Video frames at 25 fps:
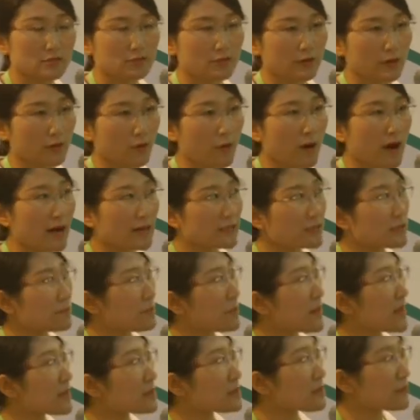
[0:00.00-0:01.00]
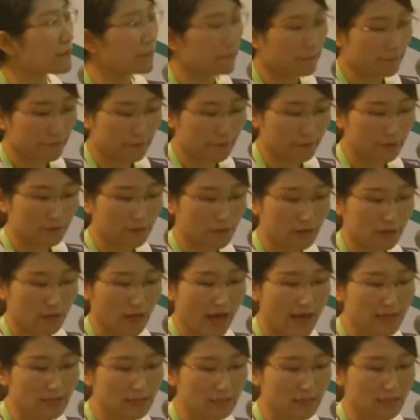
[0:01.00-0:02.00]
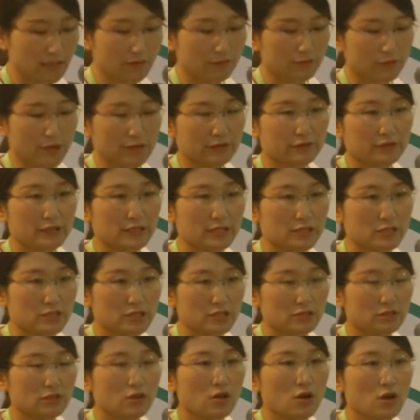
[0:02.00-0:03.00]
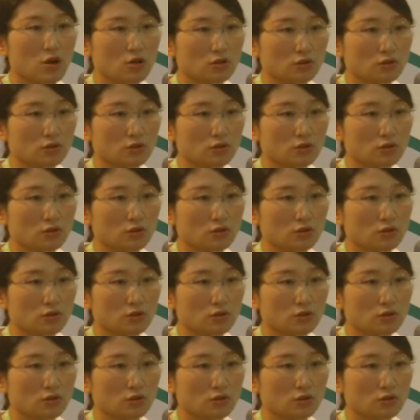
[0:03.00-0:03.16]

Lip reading: required by the Food Additive Regulation